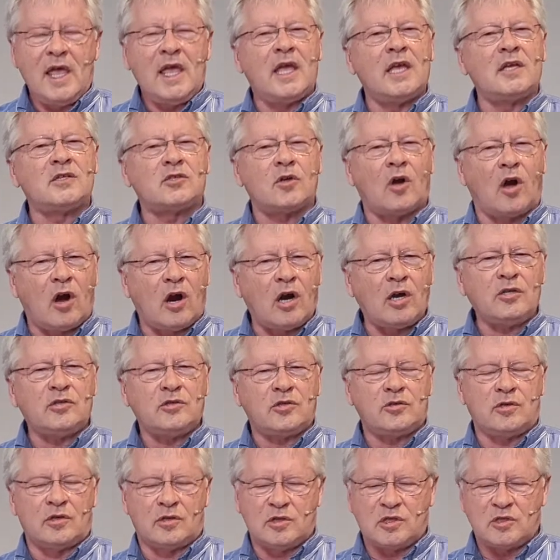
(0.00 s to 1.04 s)
It's our
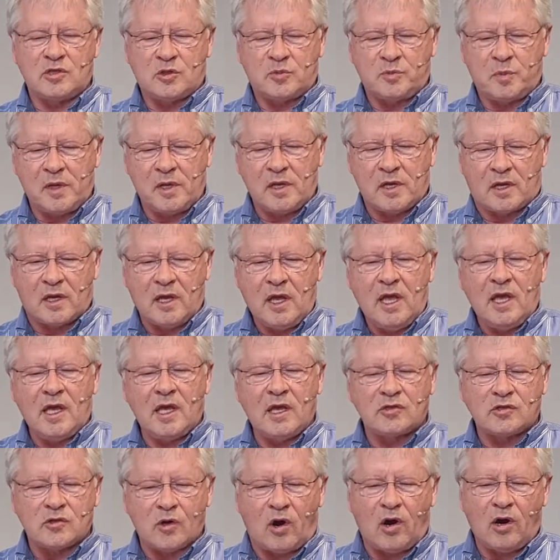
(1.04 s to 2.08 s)
turn to speak.
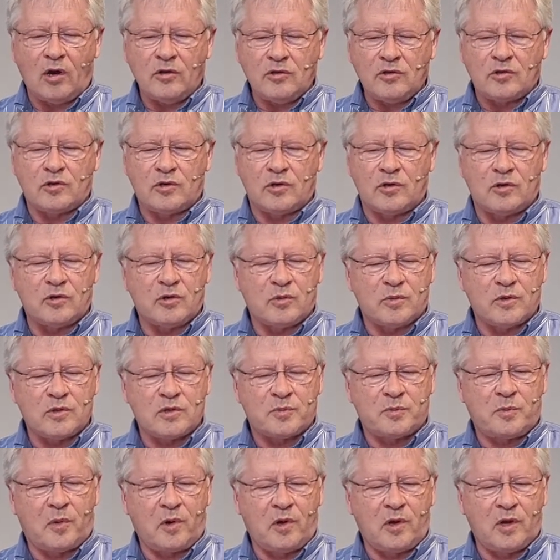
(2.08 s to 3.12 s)
It's our turn to
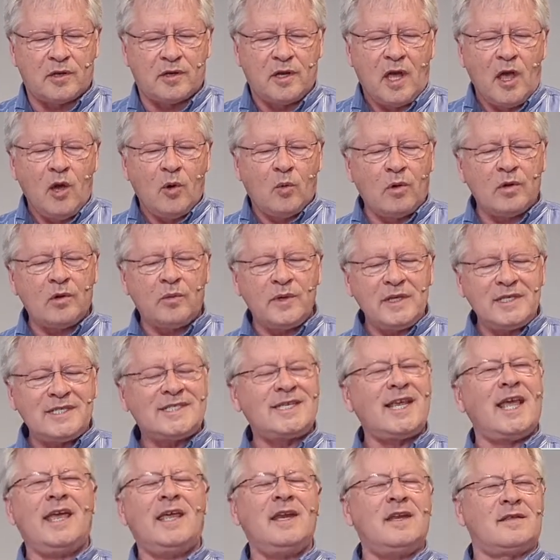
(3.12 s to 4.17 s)
respond. What do we
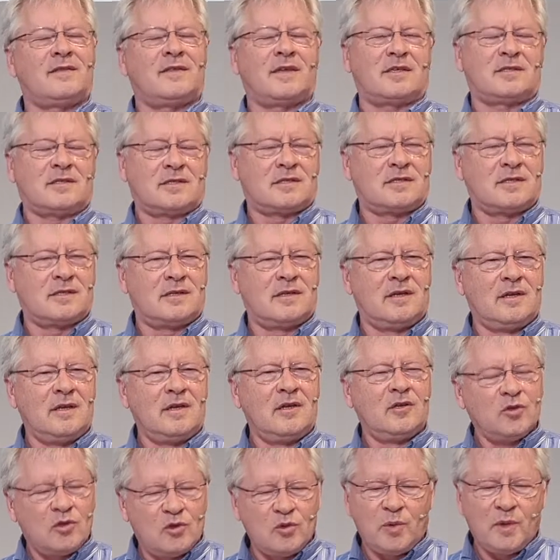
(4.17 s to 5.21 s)
say to this?
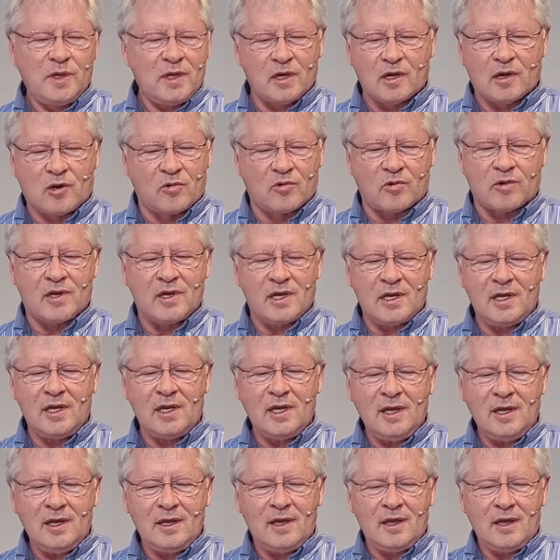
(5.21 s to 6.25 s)
Do we
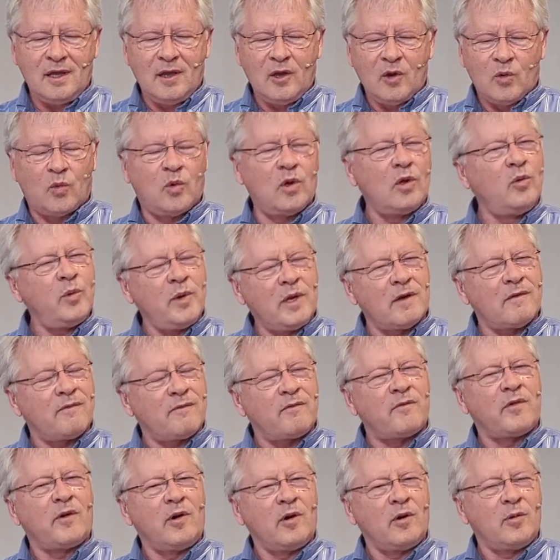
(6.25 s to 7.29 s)
agree? Will we
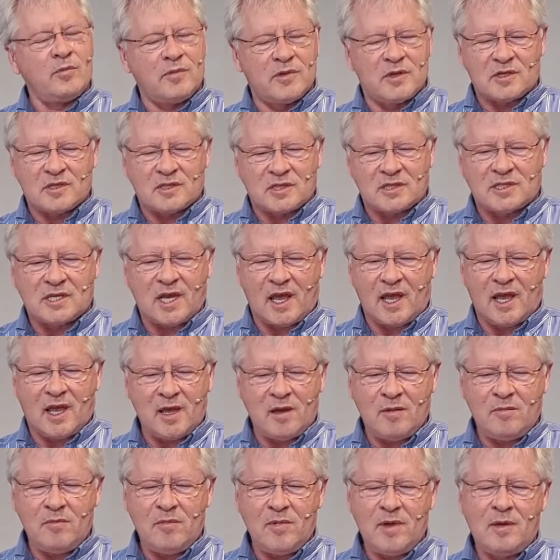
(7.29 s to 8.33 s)
affirm the
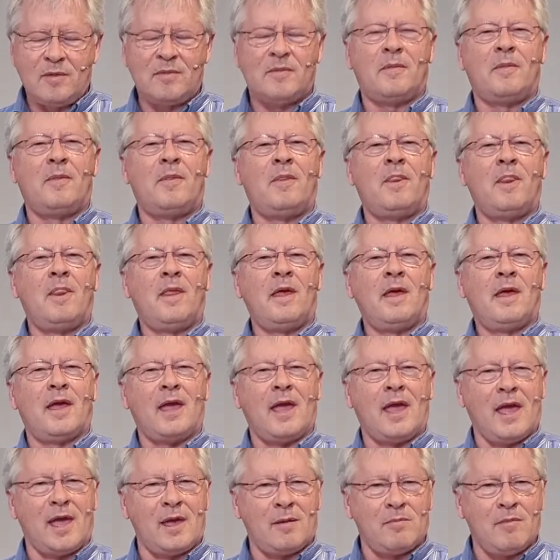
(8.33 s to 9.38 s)
same?
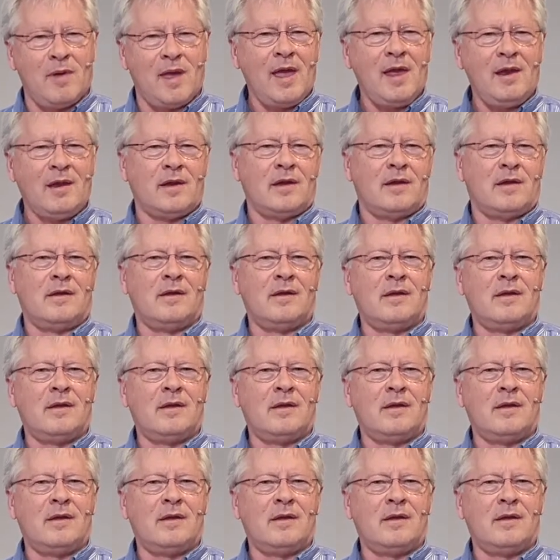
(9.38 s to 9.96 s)
Amen.